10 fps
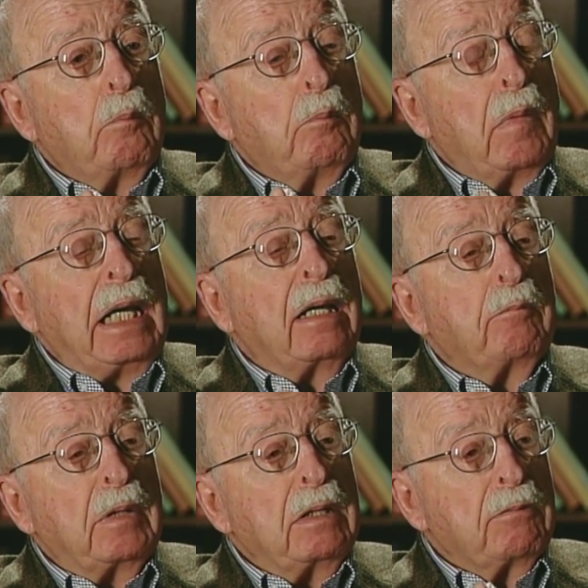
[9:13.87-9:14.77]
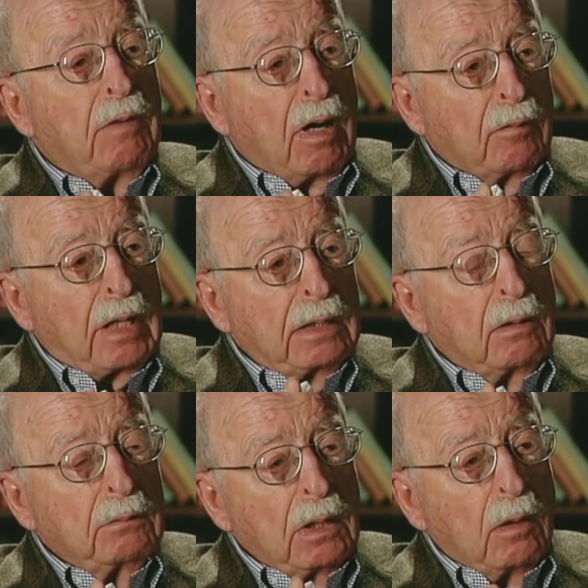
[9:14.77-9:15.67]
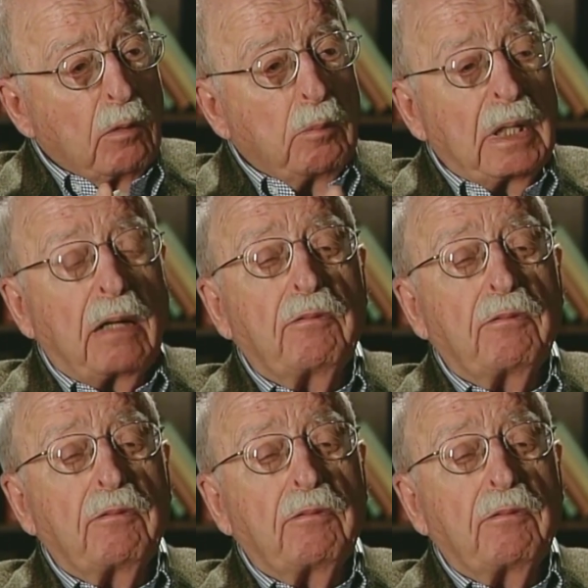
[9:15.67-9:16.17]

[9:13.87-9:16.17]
may have been involved. I don't know, but uh,